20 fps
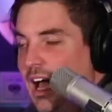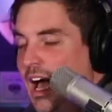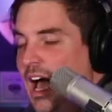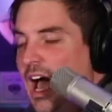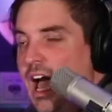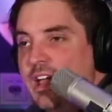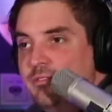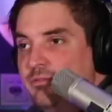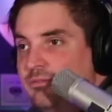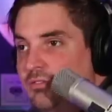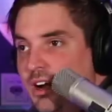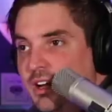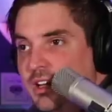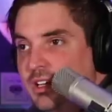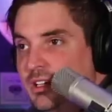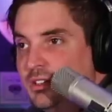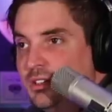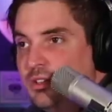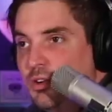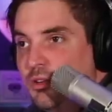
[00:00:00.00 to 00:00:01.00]
I
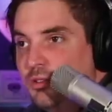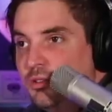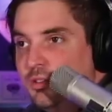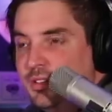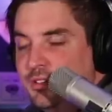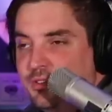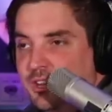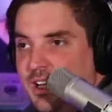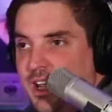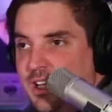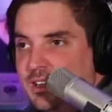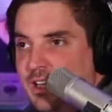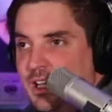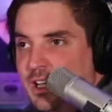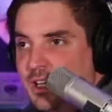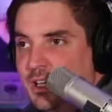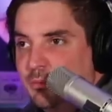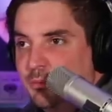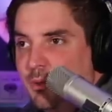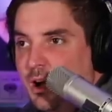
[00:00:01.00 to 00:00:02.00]
fucking totally forget
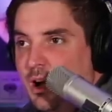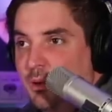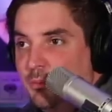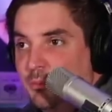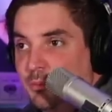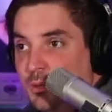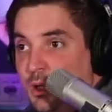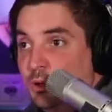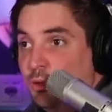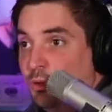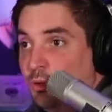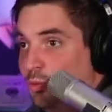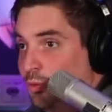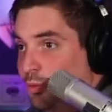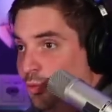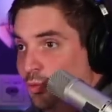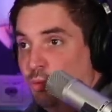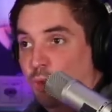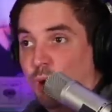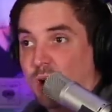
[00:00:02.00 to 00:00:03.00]
that your mom
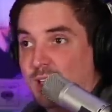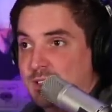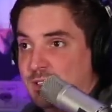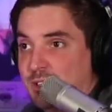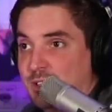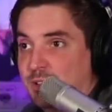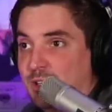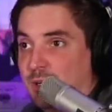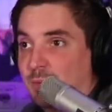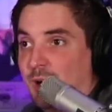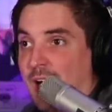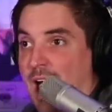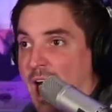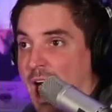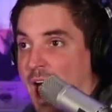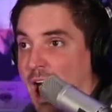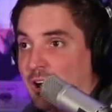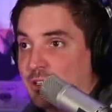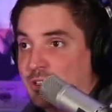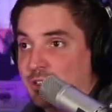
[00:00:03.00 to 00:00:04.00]
was an incredible
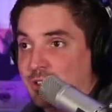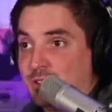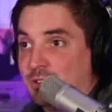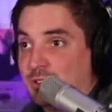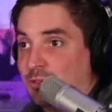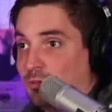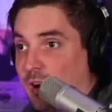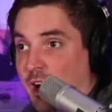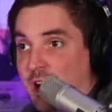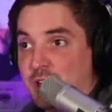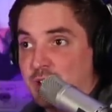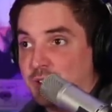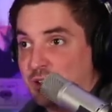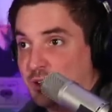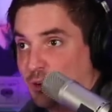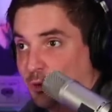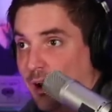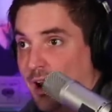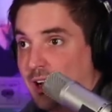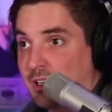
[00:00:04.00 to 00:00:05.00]
actress, writer,
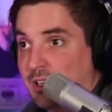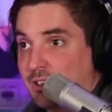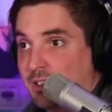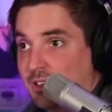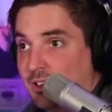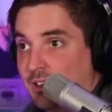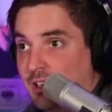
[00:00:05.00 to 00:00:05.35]
director.